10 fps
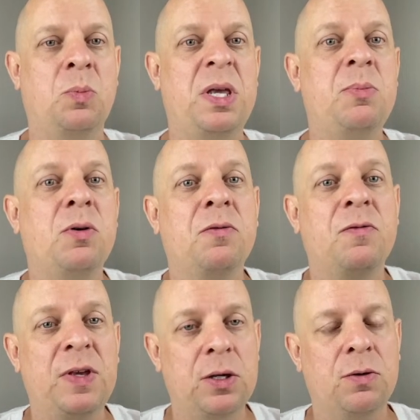people
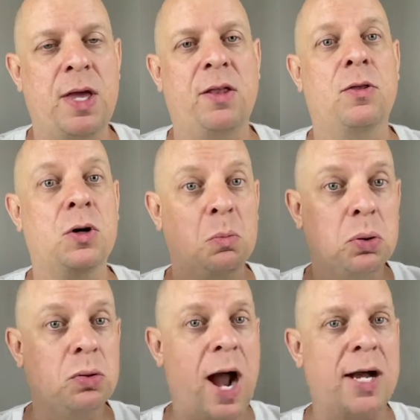feel that their
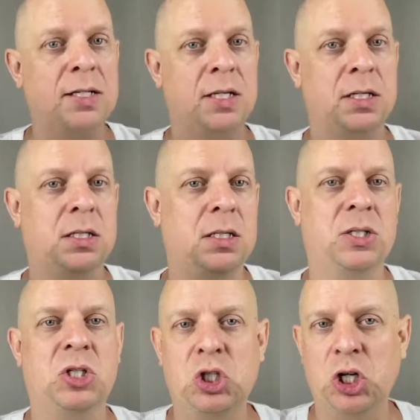practice
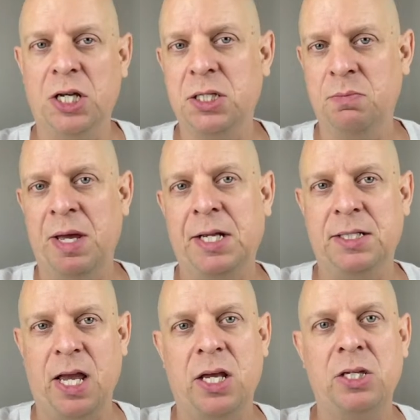is just
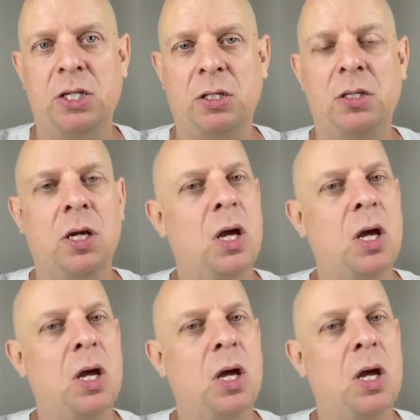meditation.